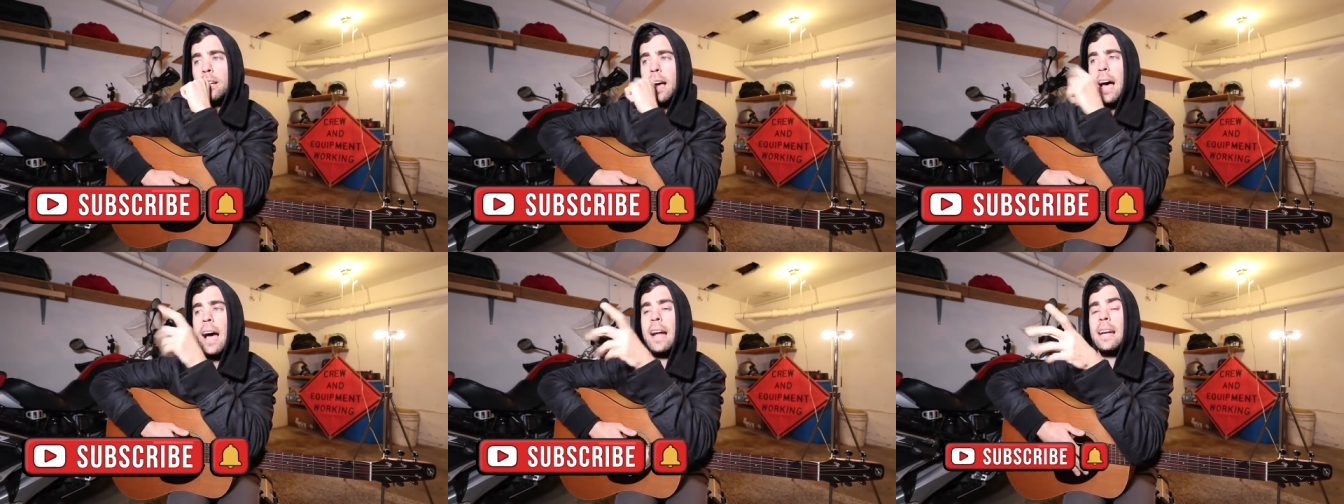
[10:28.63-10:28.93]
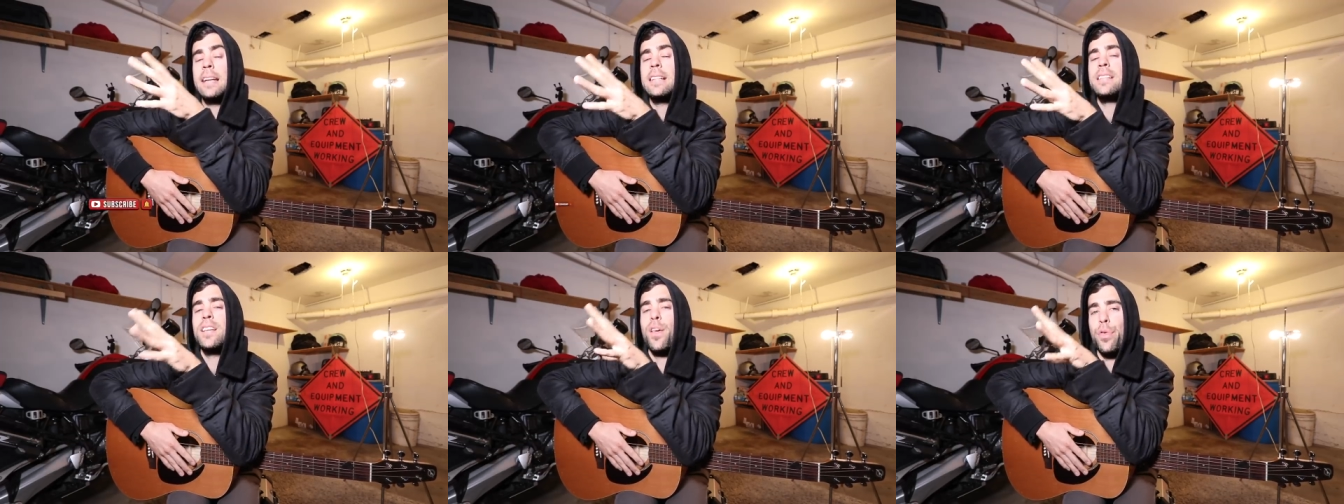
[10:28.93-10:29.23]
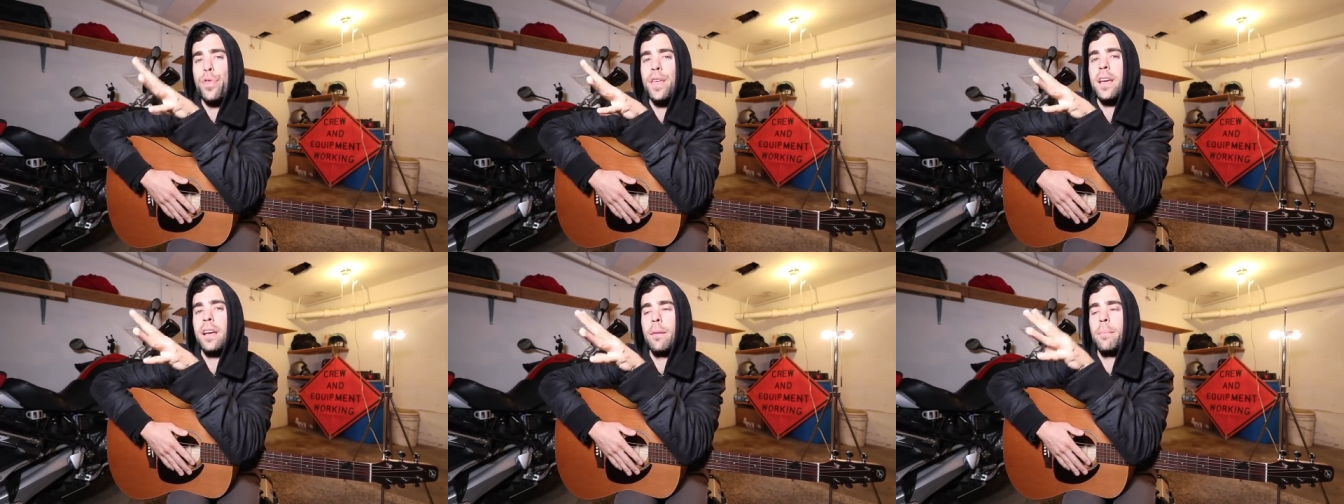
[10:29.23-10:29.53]
I need to
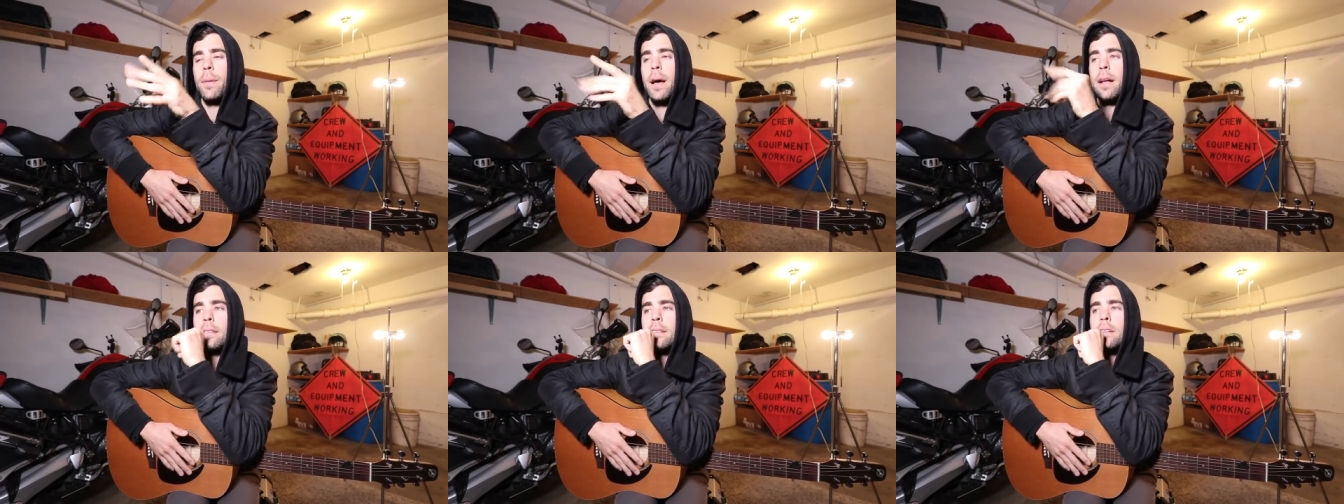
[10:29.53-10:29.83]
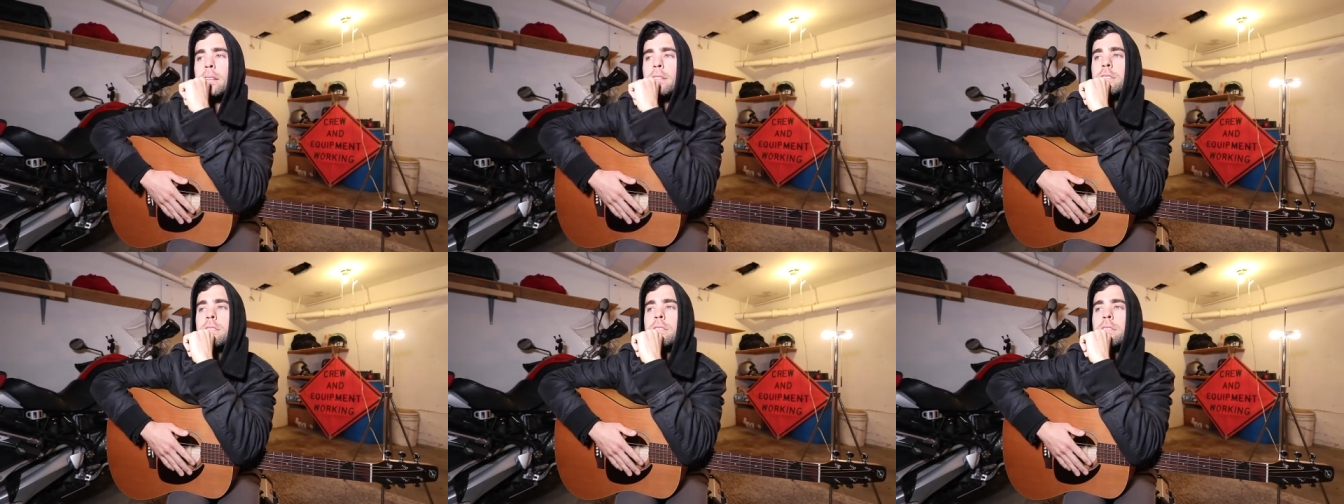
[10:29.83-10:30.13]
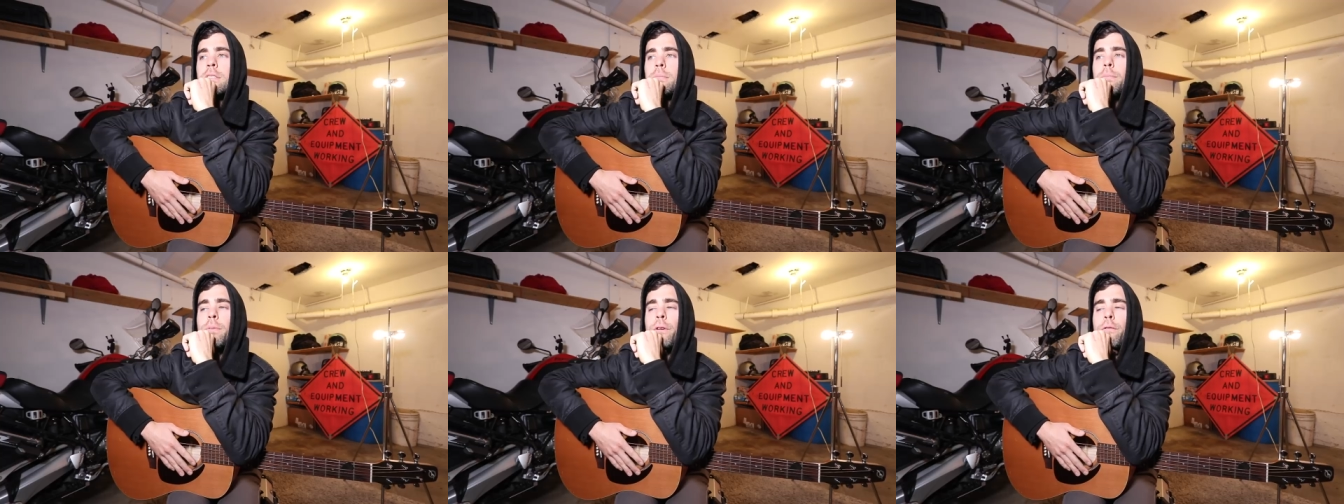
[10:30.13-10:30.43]
think about this
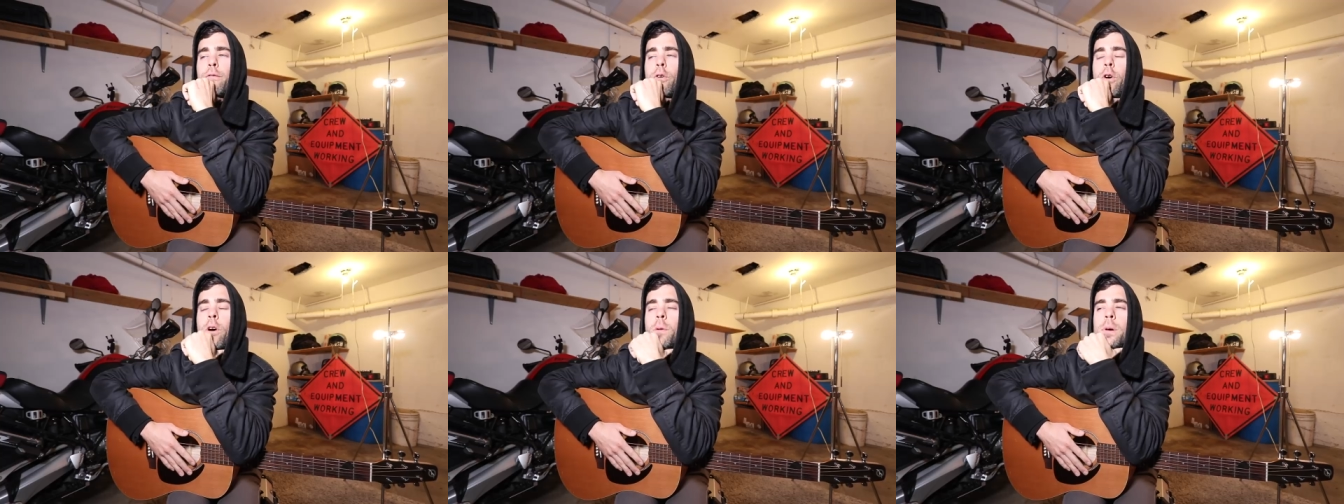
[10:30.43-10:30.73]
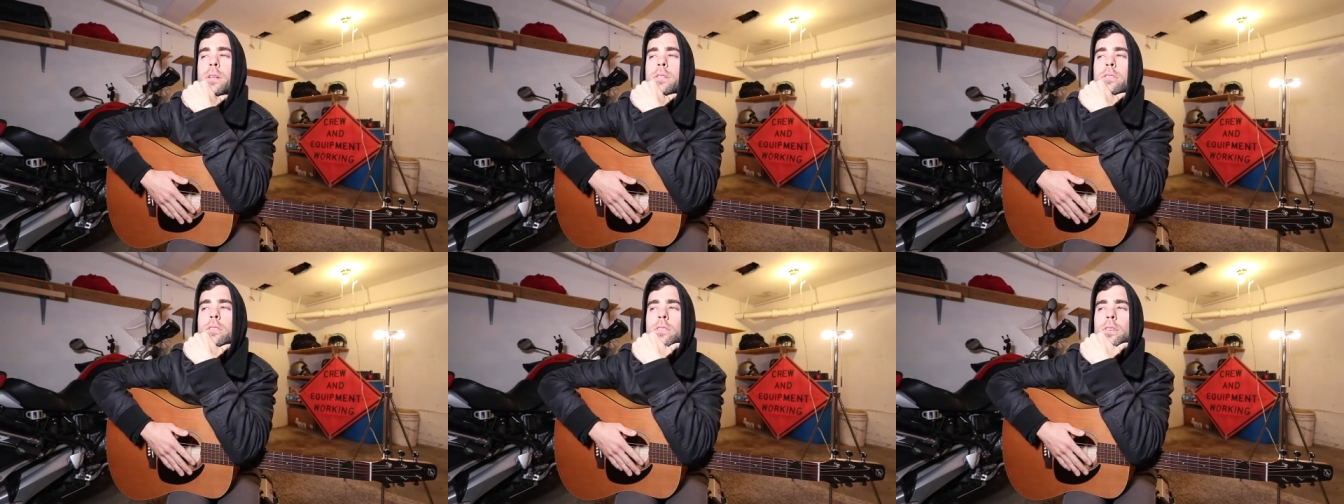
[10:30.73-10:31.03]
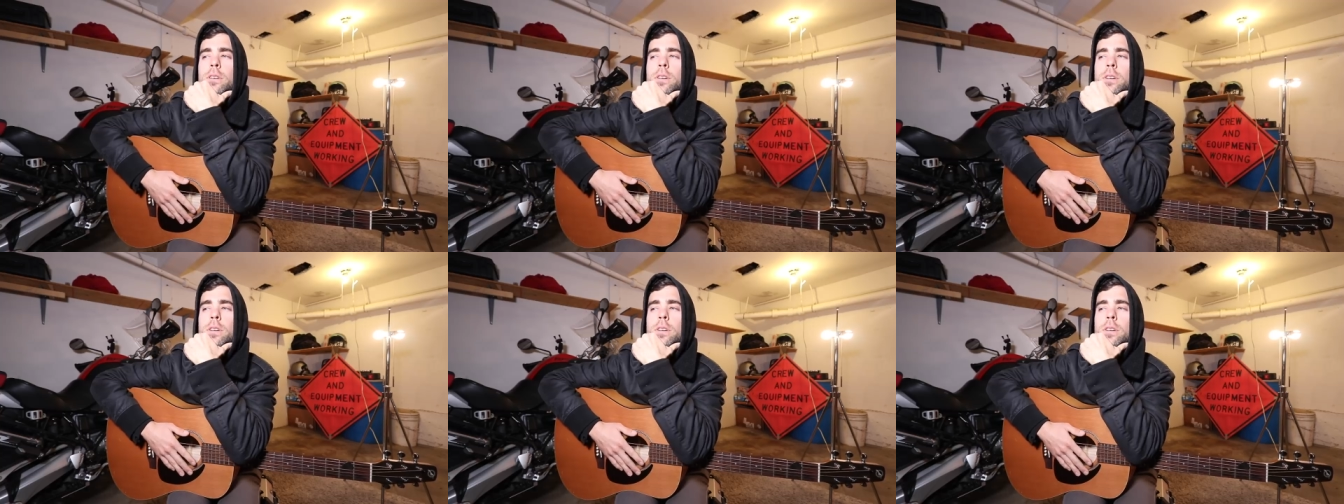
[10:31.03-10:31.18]
performance.